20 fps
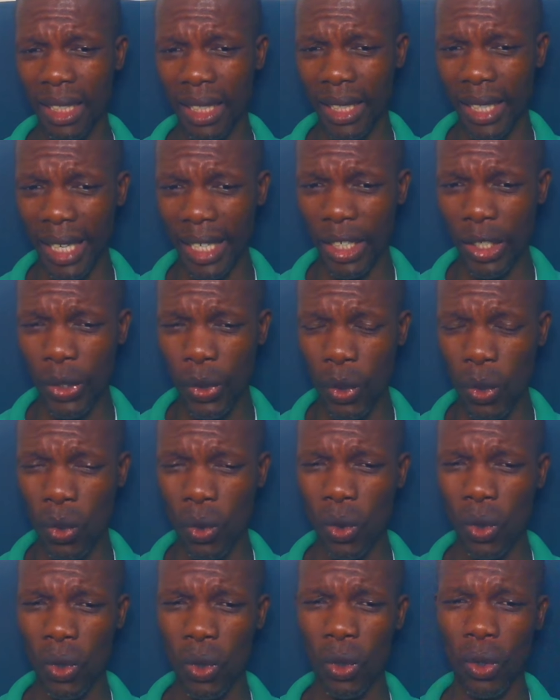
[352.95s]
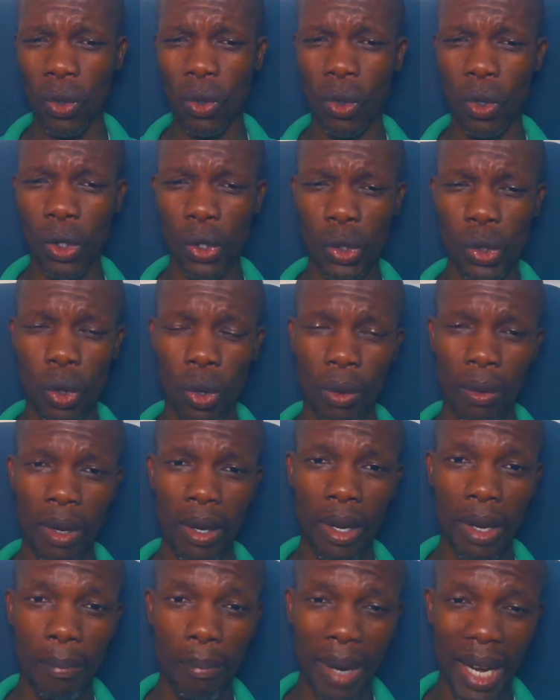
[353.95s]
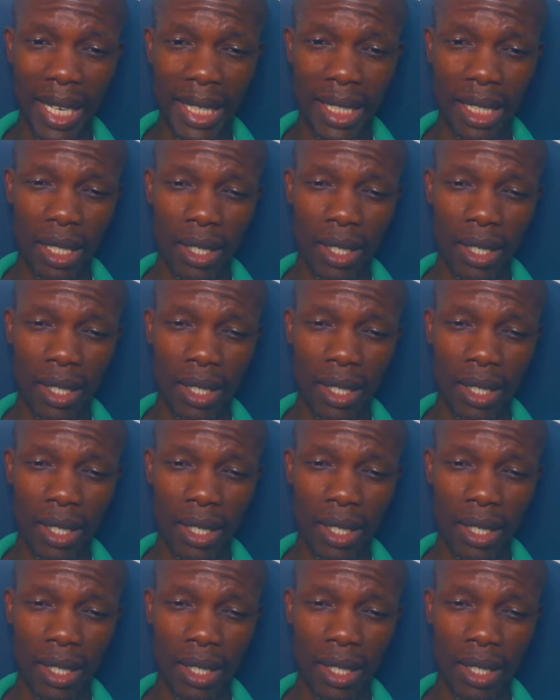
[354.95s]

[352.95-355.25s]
they took also part.